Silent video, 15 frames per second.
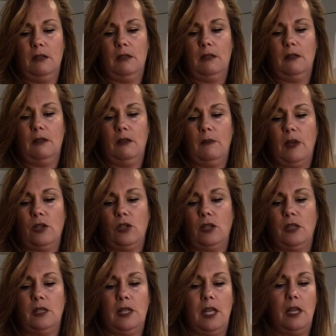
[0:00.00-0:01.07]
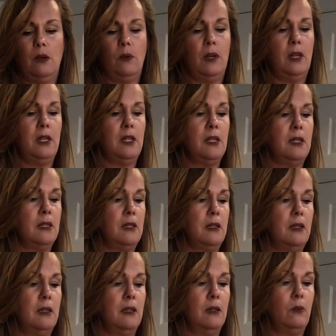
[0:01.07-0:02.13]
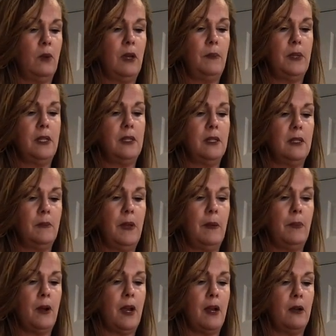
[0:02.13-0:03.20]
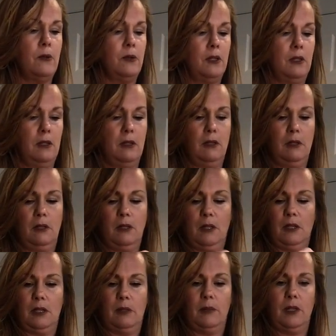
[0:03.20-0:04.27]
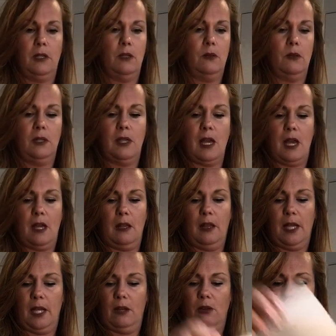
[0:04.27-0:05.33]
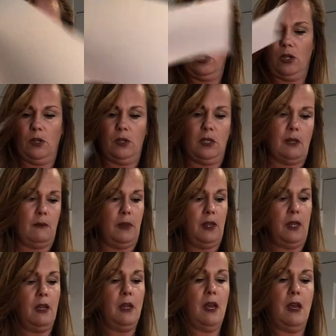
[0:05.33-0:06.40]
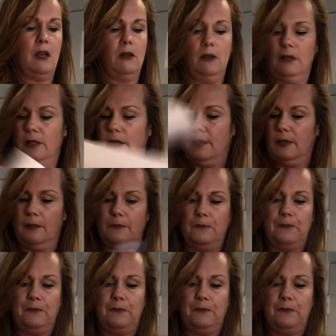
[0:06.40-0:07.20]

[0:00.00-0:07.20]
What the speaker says: So I'm actually going to take one of these white pieces of paper out, because I'm going to use that later to show you something else.